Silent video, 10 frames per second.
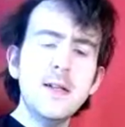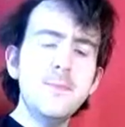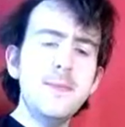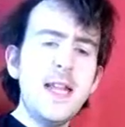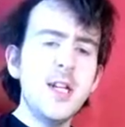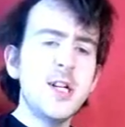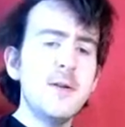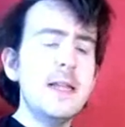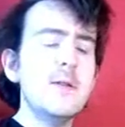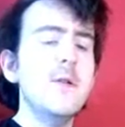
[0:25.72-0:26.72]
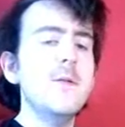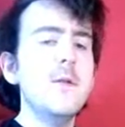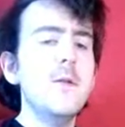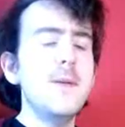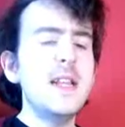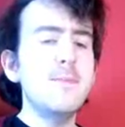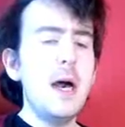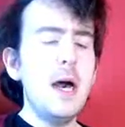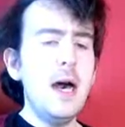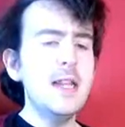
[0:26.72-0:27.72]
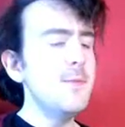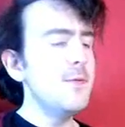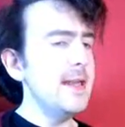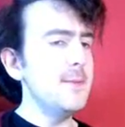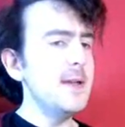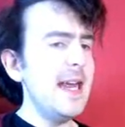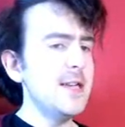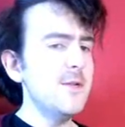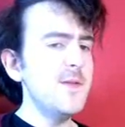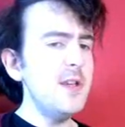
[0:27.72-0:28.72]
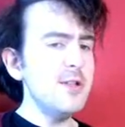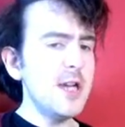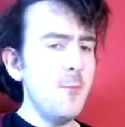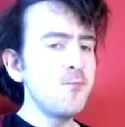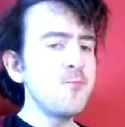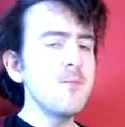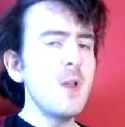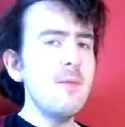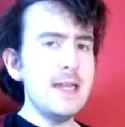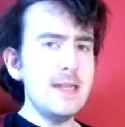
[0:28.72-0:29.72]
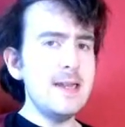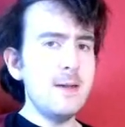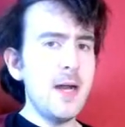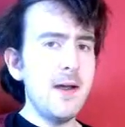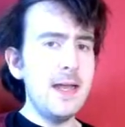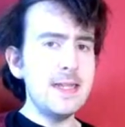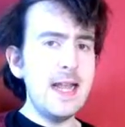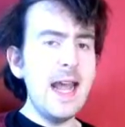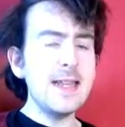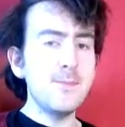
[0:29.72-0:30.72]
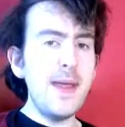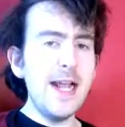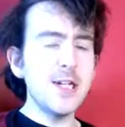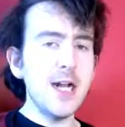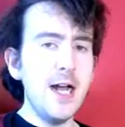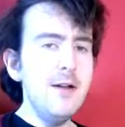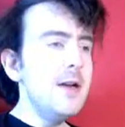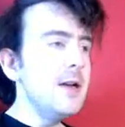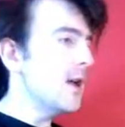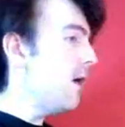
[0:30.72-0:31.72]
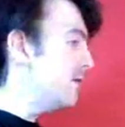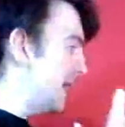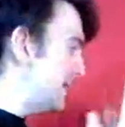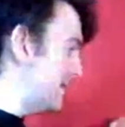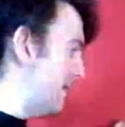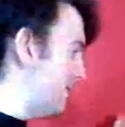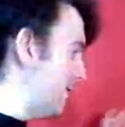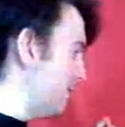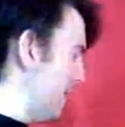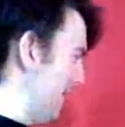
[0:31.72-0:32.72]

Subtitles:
on me to show that all things past, present, potential, future for Disneyland Paris. It's a big show. The whole team's assembled.